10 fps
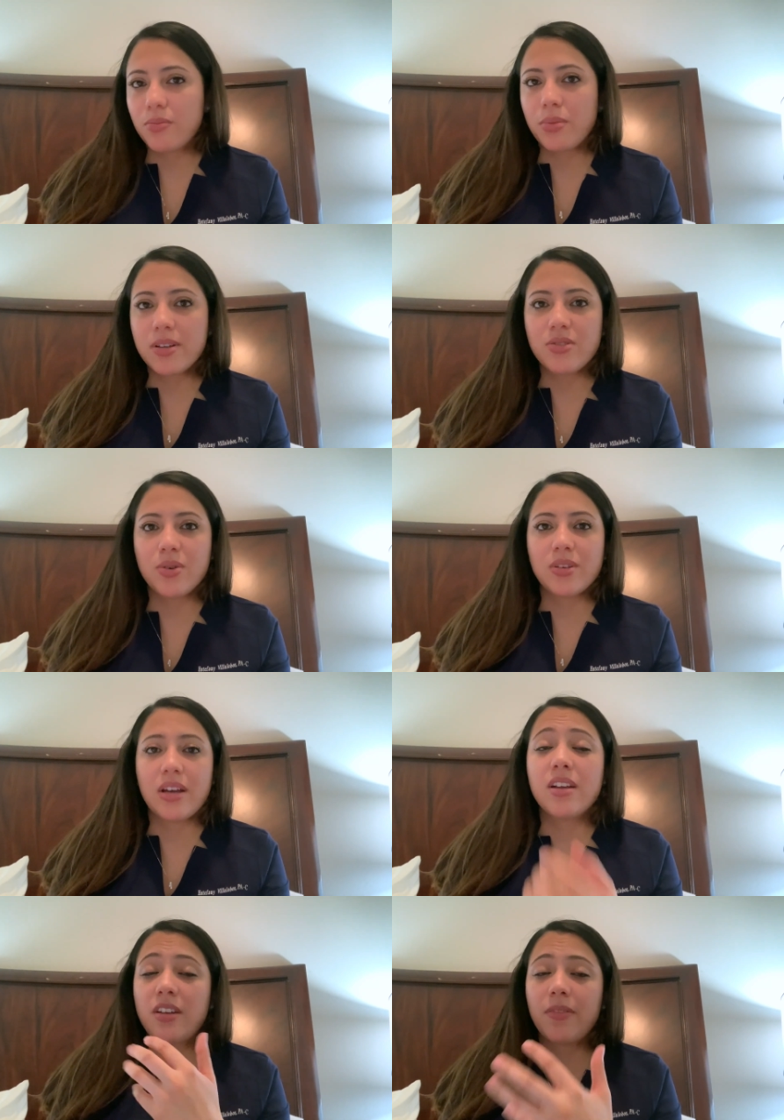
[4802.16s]
please use it.
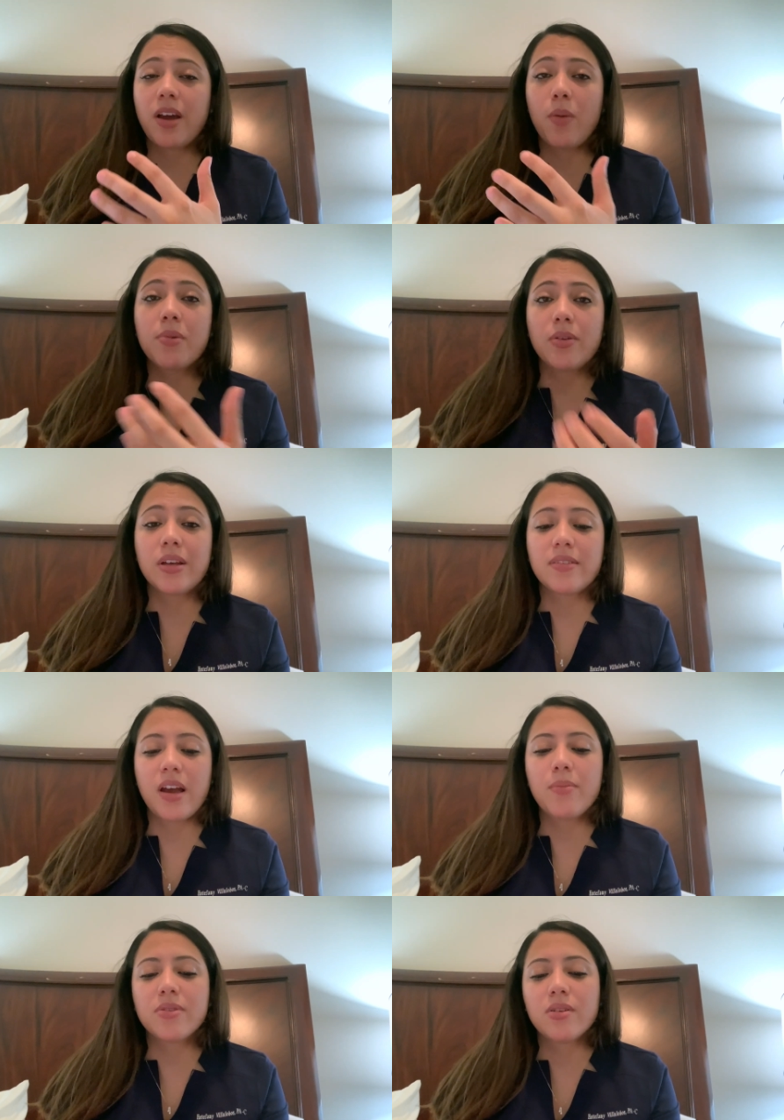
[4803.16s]
It definitely helped me on the
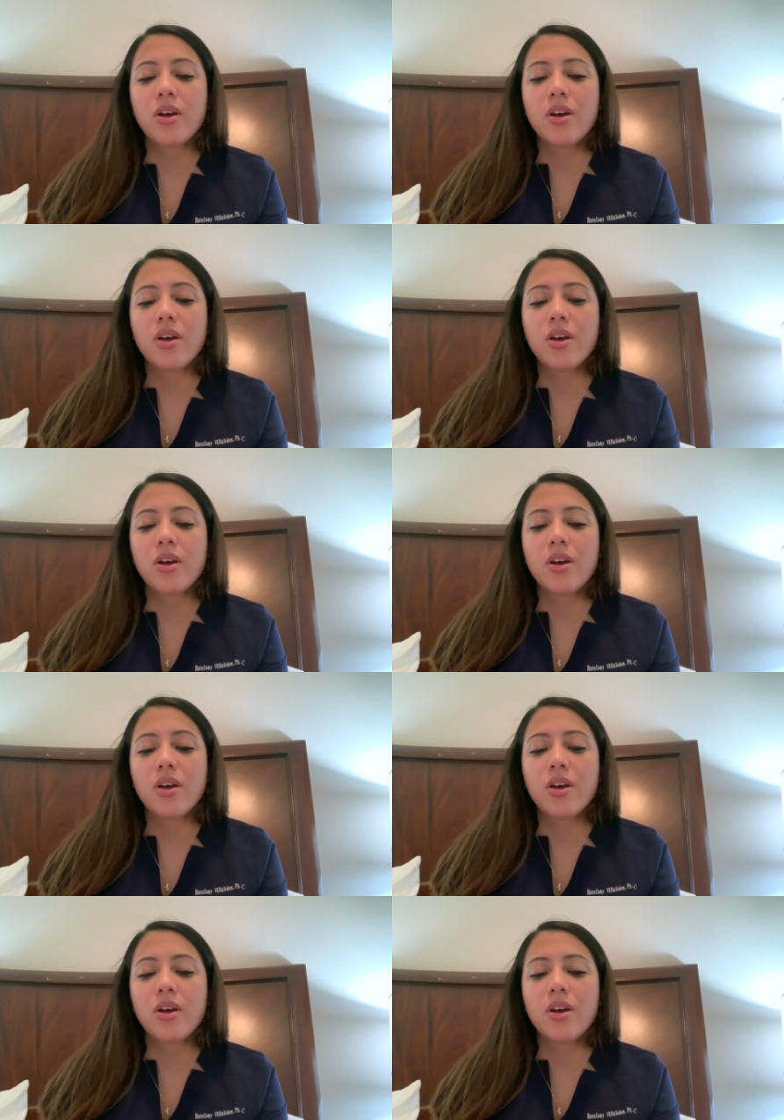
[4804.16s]
exams.